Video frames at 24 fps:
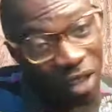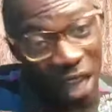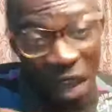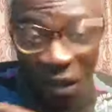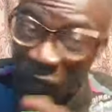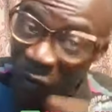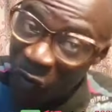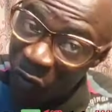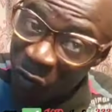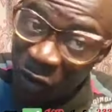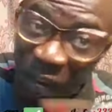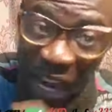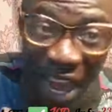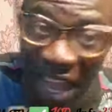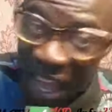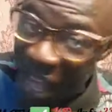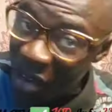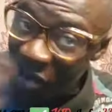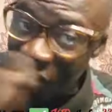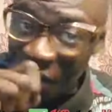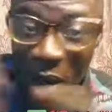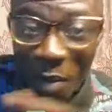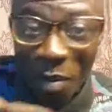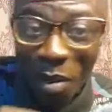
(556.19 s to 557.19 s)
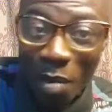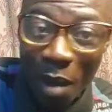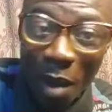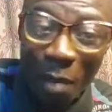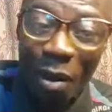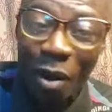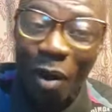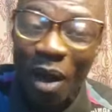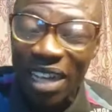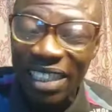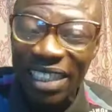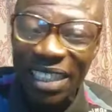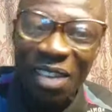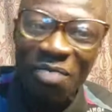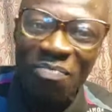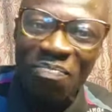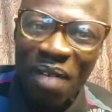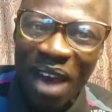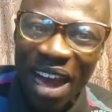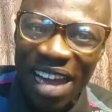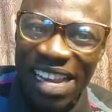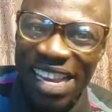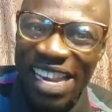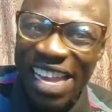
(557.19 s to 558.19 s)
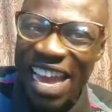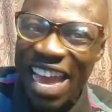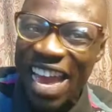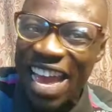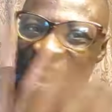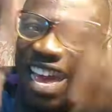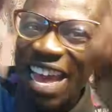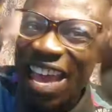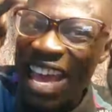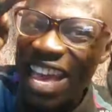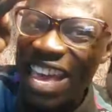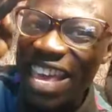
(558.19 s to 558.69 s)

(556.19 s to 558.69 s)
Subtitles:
The fufu, and I ain't trap him about us and paddy.